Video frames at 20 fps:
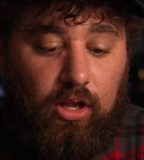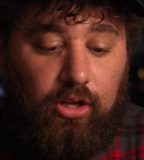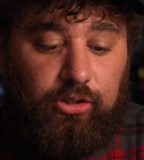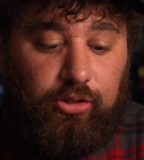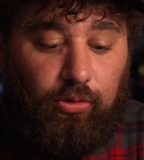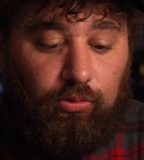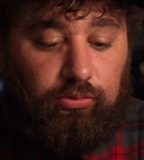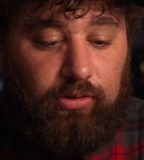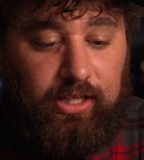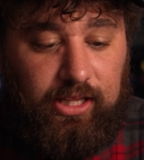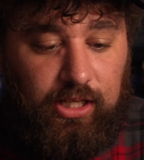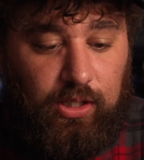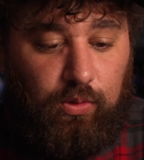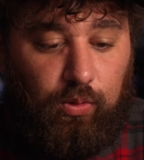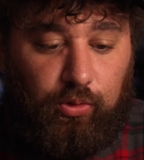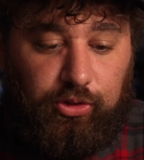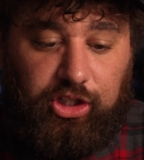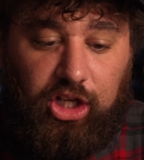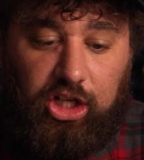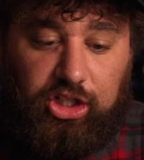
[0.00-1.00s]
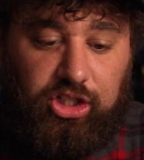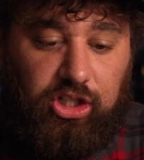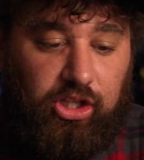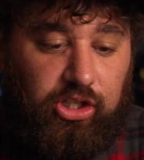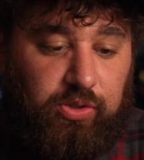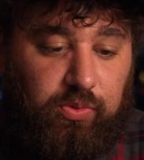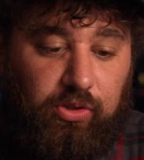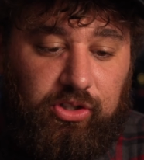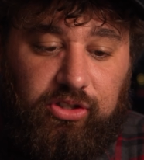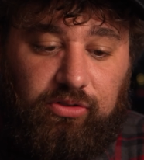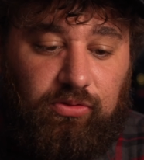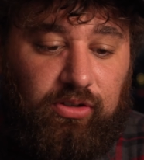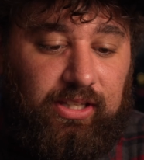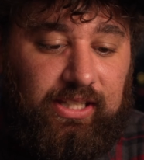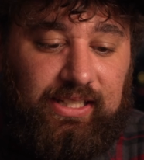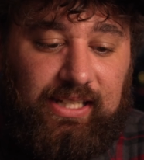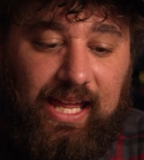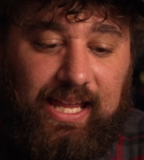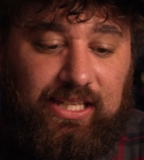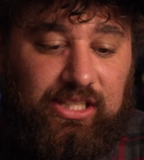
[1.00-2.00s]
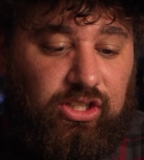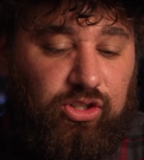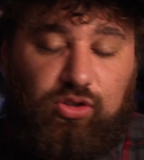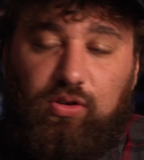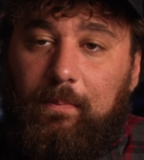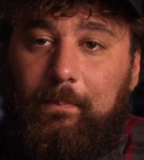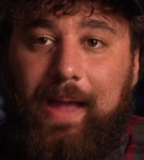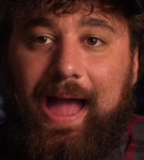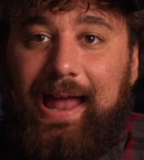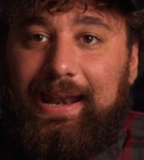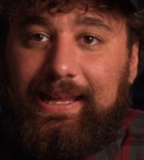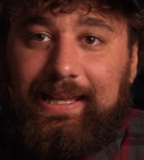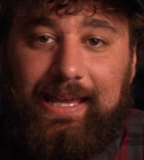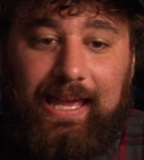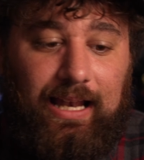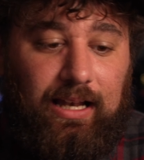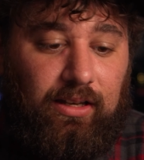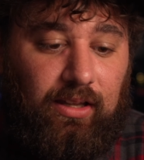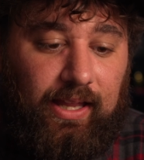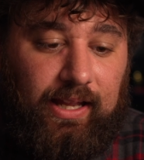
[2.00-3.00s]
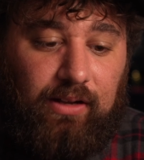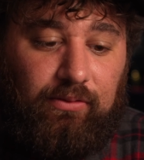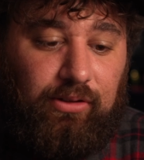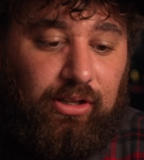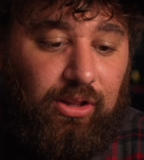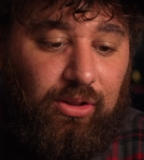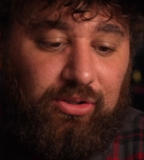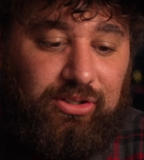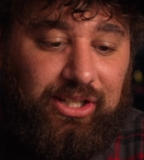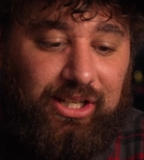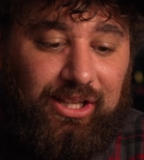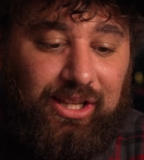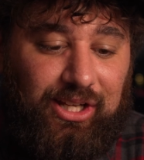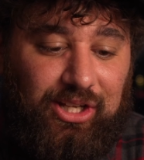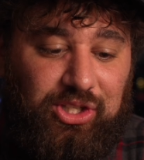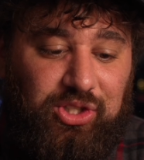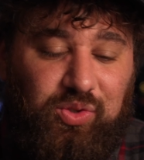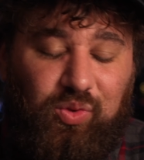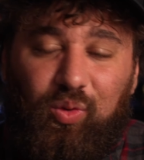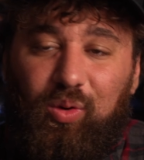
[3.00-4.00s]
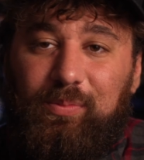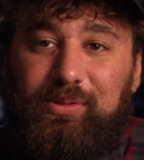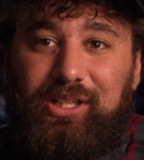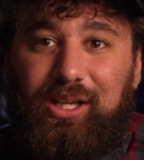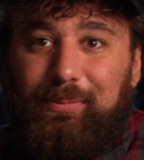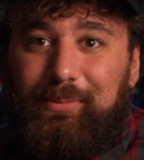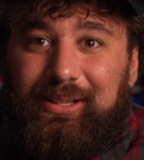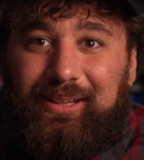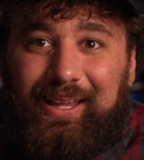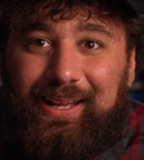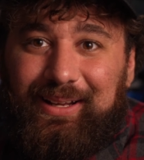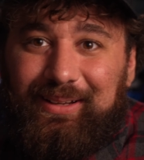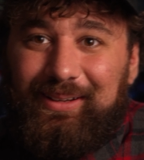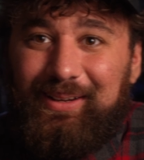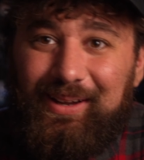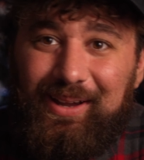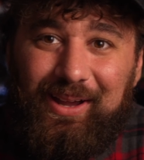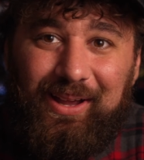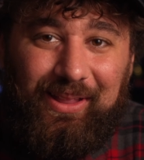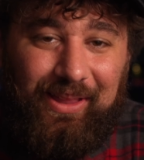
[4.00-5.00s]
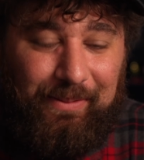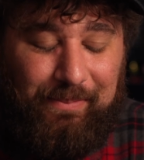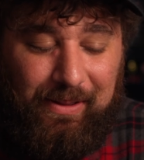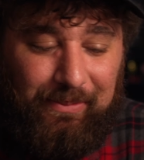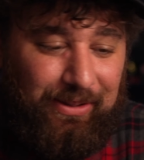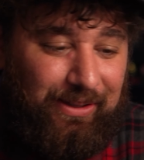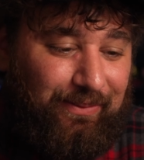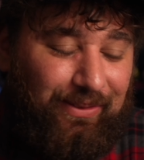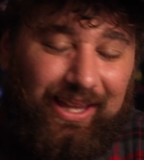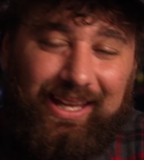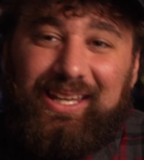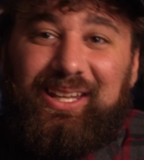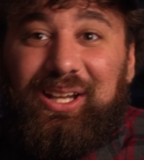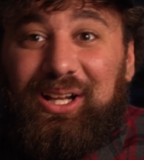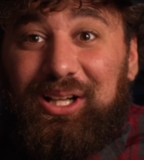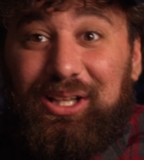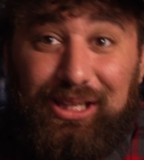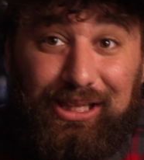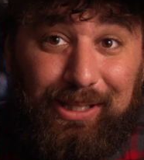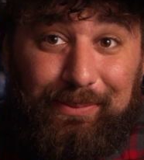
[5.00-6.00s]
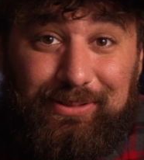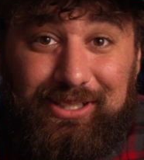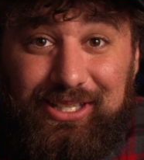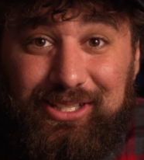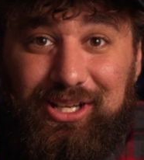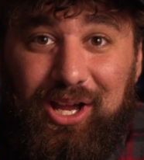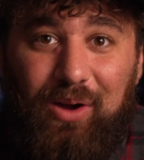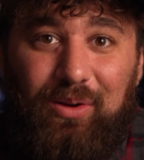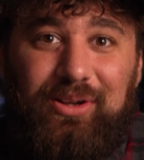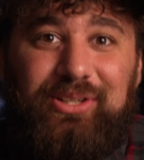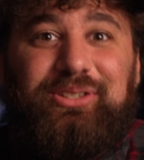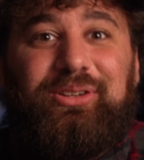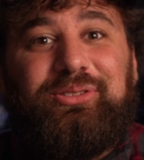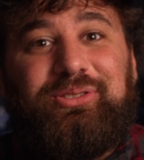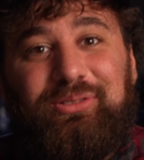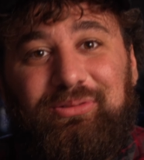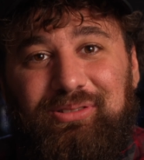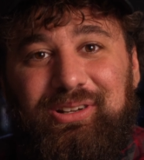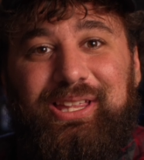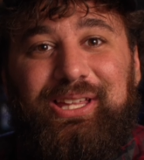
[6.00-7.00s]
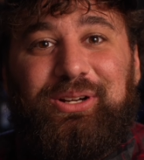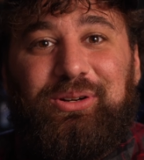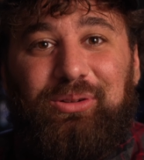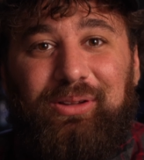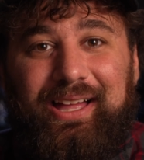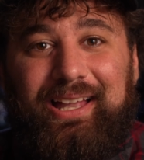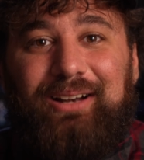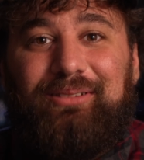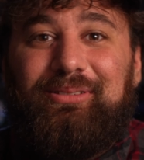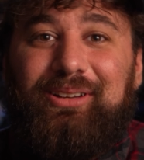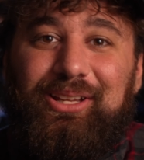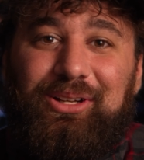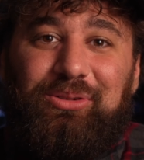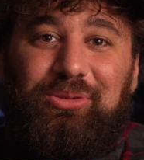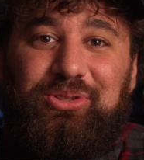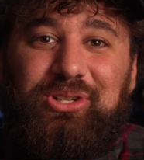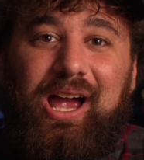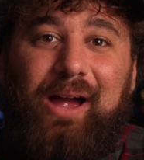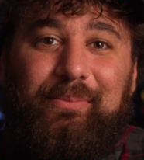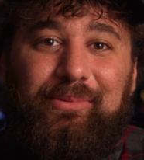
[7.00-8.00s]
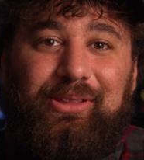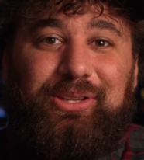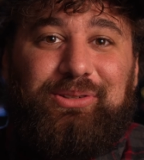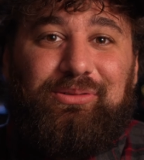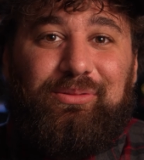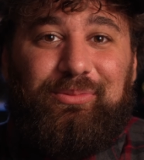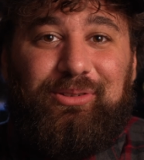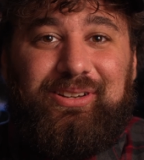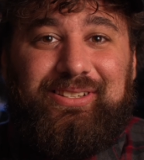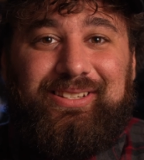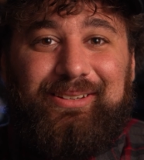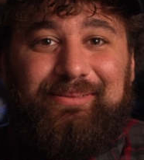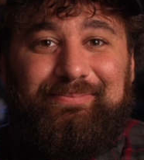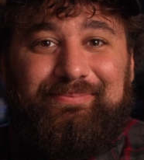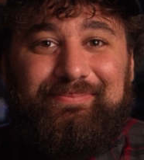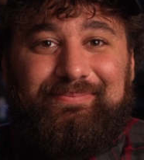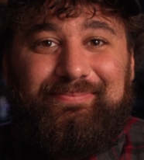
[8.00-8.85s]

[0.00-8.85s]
So really cool touch on this one. It's a really nice and dramatic edit. It really looks like a storm's coming, maybe even an eclipse is going. So it's a really cool edit. Really cool job on this one, Marissa.